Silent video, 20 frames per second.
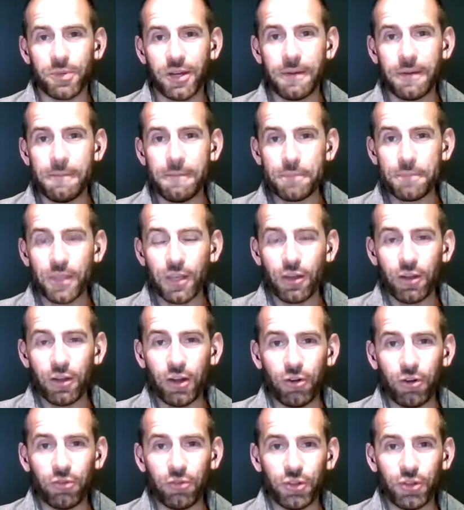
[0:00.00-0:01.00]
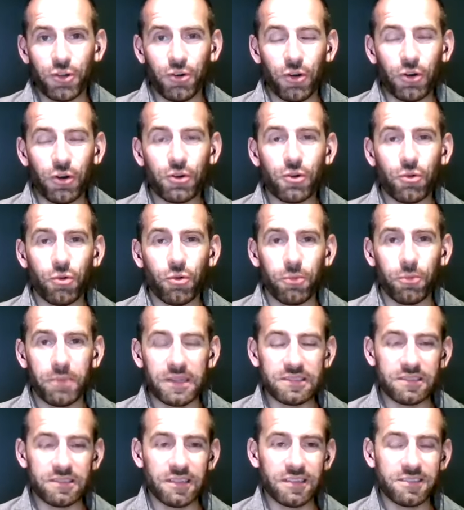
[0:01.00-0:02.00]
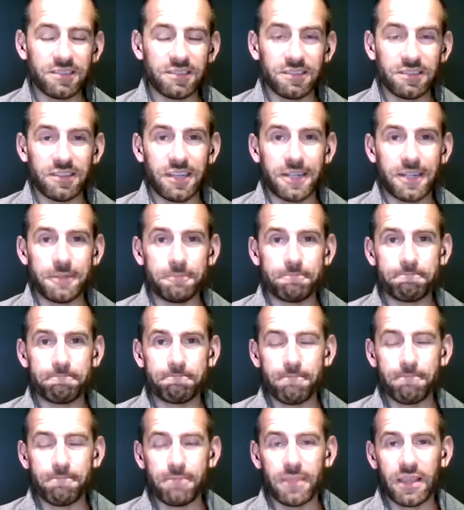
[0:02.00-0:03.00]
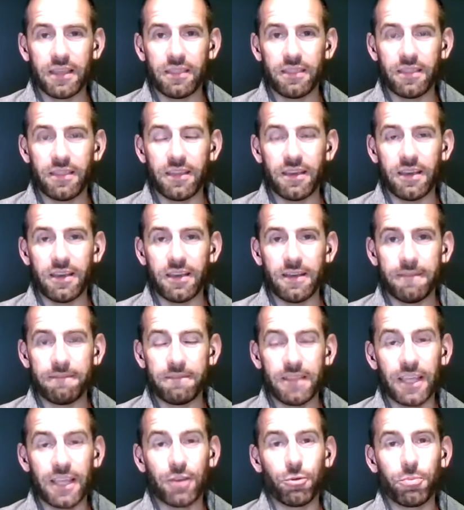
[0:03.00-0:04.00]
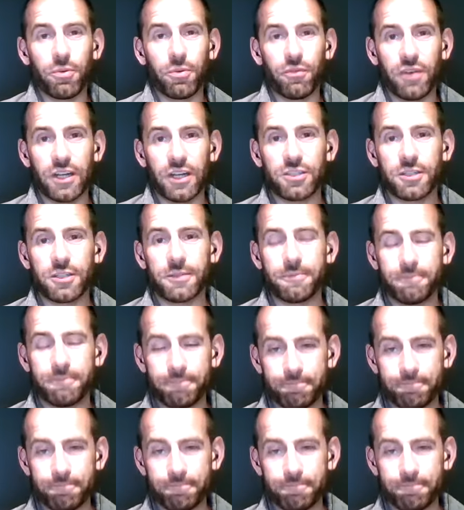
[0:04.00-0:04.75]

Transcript: But our, you know, our core business is in the legal profession.